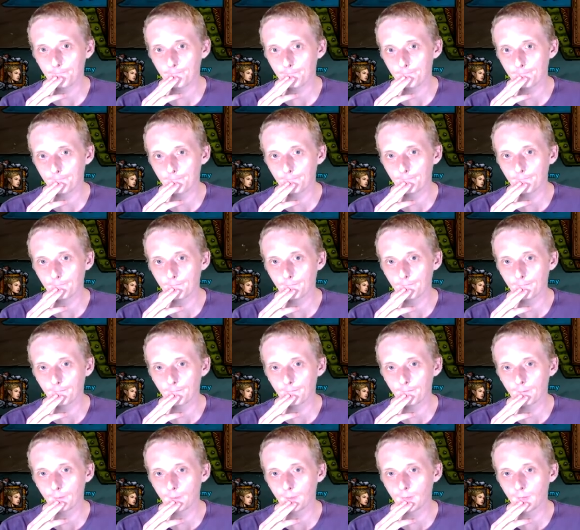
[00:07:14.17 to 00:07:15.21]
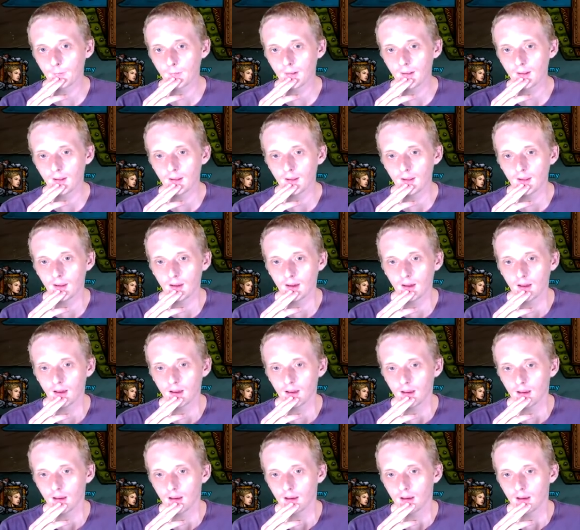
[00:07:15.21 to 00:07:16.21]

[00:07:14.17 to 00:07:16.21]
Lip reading: (silence)